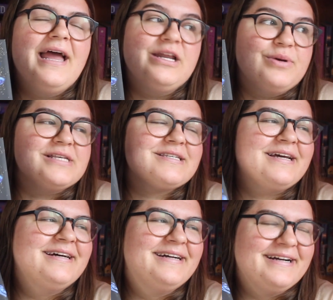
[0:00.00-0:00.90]
Anyways,
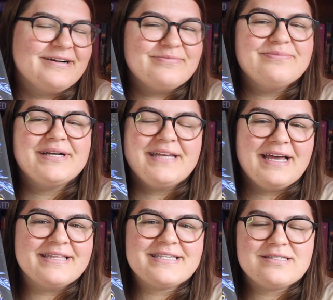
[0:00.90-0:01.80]
but
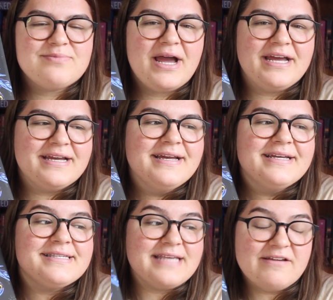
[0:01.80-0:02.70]
yeah, this is my
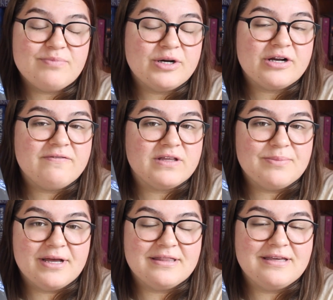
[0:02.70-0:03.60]
safe book for the
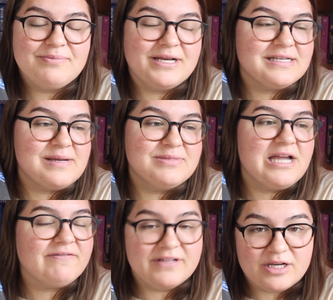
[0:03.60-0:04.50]
month because I'm
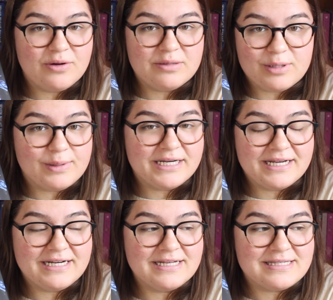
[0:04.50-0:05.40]
definitely going to be reading
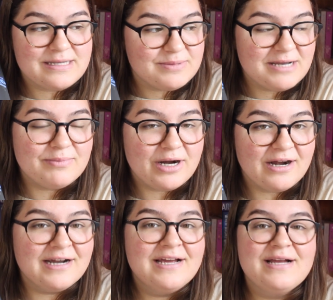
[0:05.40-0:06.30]
it in
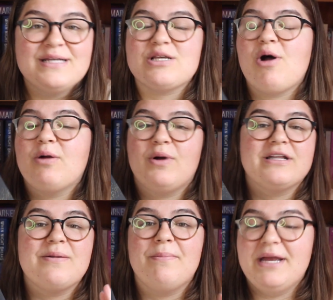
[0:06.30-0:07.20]
September, so I
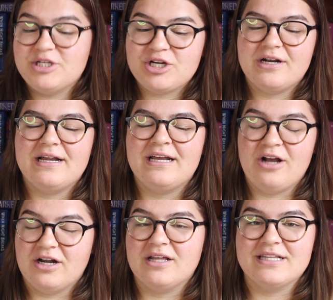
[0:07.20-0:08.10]
wanted to make sure it
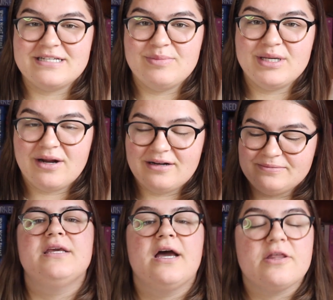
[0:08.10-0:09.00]
got on the
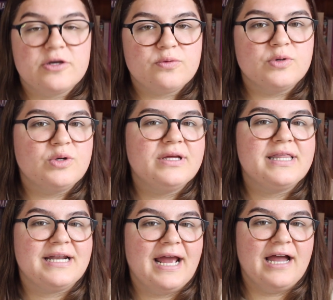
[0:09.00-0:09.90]
TBR. The other rule
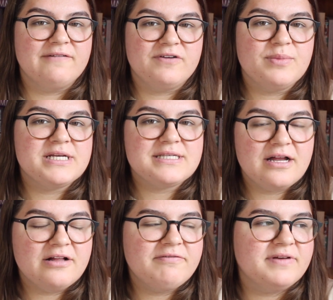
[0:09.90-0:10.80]
that I had for
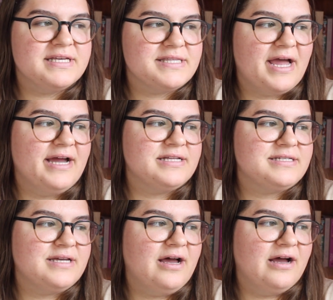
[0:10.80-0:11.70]
myself is
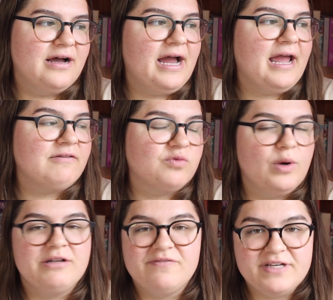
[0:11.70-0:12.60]
that I have
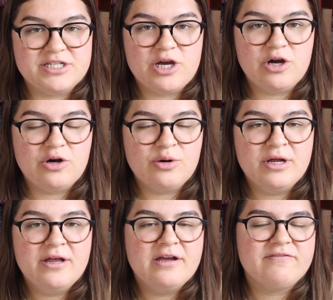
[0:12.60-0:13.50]
one veto
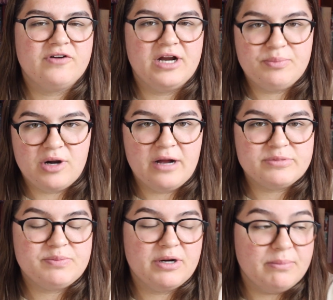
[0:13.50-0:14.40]
for a
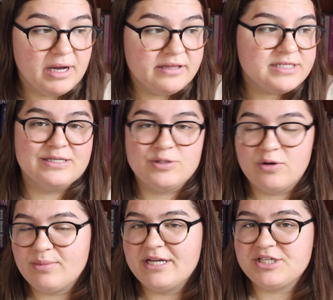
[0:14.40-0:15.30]
prompt per month, because
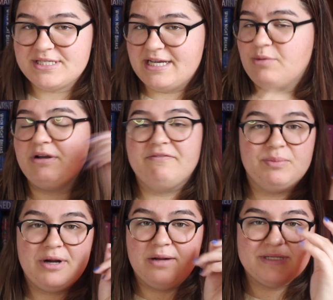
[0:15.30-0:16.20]
normally I just take whatever
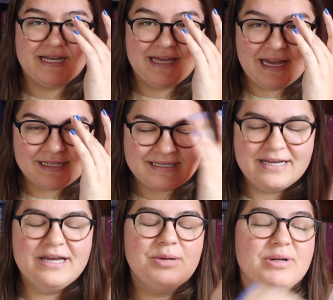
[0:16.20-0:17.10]
prompt I get,
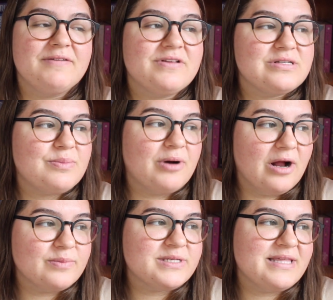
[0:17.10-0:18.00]
but if there's a
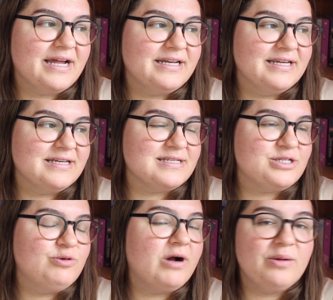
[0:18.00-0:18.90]
prompt that is
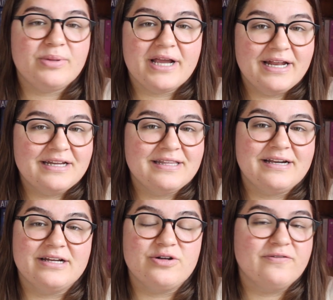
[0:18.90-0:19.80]
too complicated that
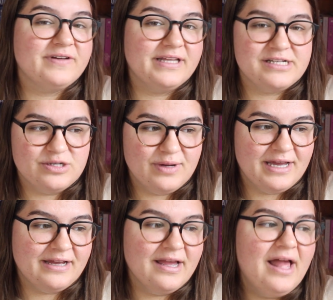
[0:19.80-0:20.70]
I don't feel like
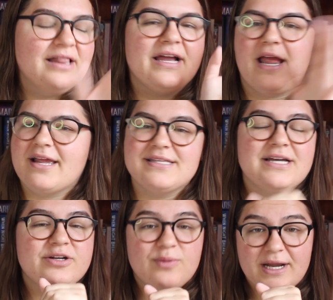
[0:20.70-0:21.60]
doing, like, I can
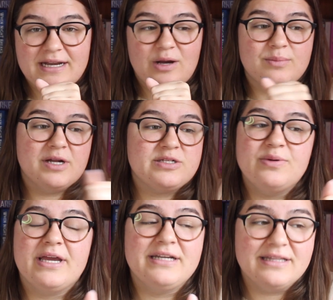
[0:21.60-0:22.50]
tell you right now I'm not
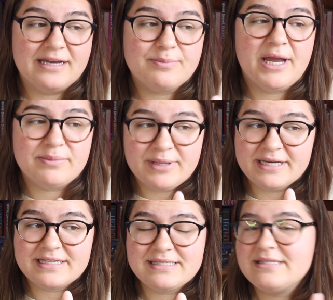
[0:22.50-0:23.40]
doing any like pet
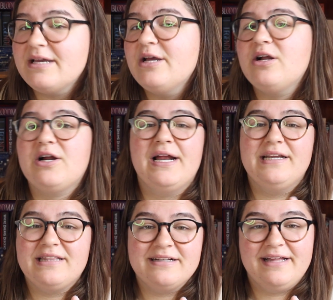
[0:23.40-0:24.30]
pics or
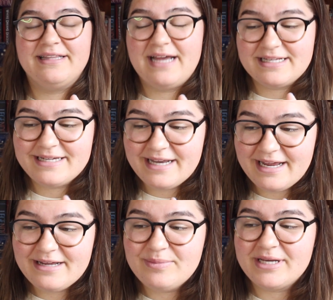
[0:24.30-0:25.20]
anything like that
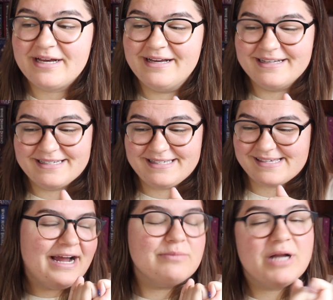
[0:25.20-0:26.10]
today
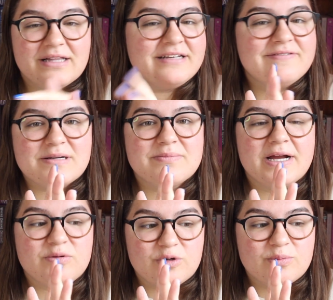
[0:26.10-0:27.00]
because I'm not leaving my
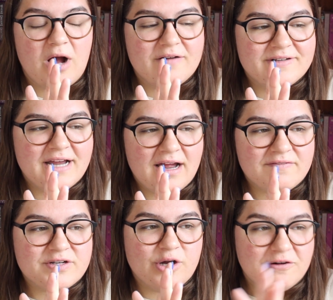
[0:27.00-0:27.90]
room. Often I
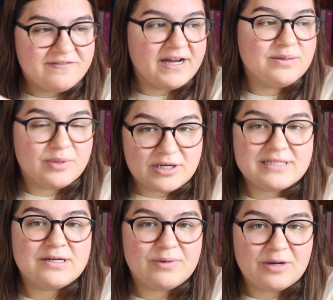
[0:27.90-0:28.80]
have to go find
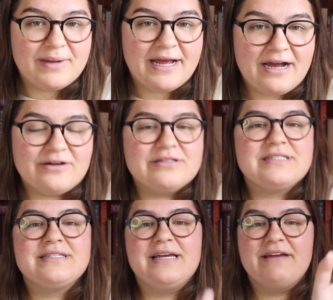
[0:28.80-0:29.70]
books around my
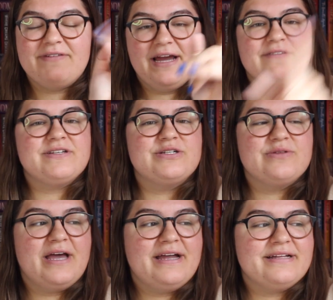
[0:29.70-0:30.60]
house. If I have to do
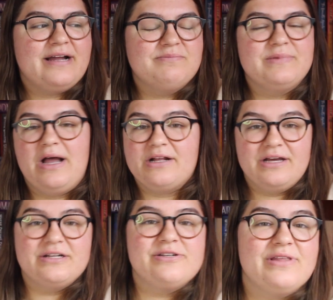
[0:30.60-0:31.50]
that, I'm not
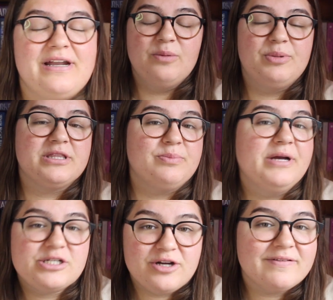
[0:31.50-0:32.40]
gonna do I'll put the
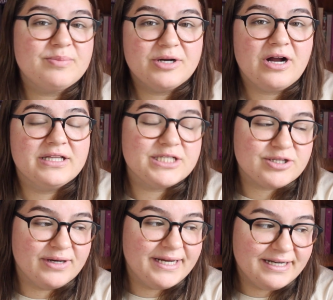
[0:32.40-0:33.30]
picture of the book on the
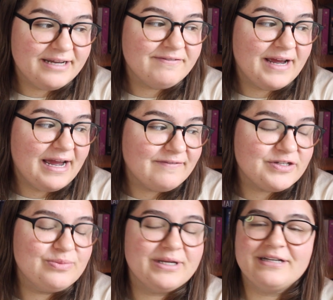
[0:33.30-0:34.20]
screen if I have
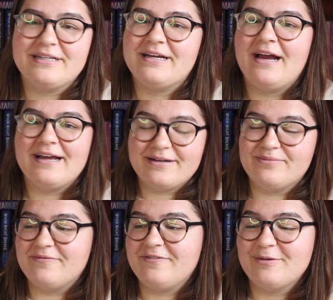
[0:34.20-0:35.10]
to, but I
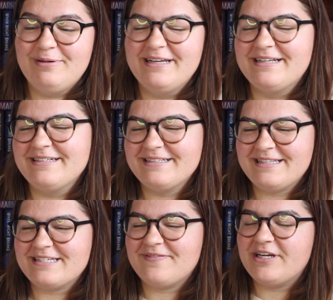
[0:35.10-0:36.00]
am filming
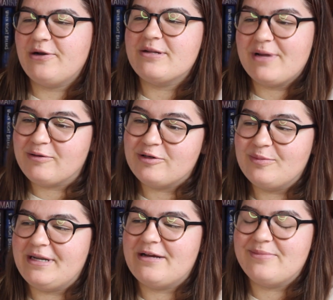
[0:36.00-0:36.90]
this video in my
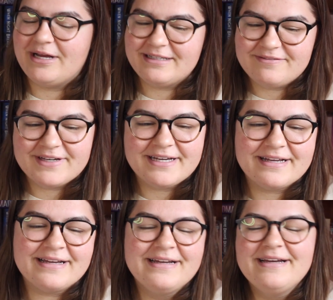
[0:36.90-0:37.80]
room and I'm not
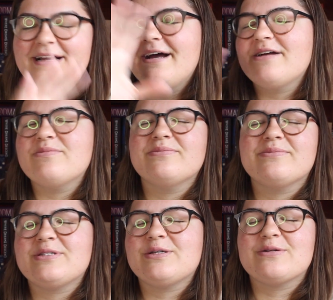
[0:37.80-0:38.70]
leaving.
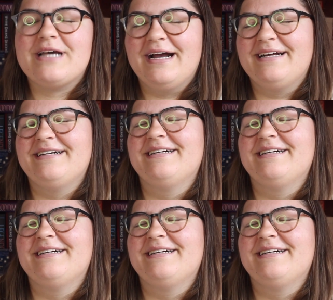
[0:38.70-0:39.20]
I'm so tired.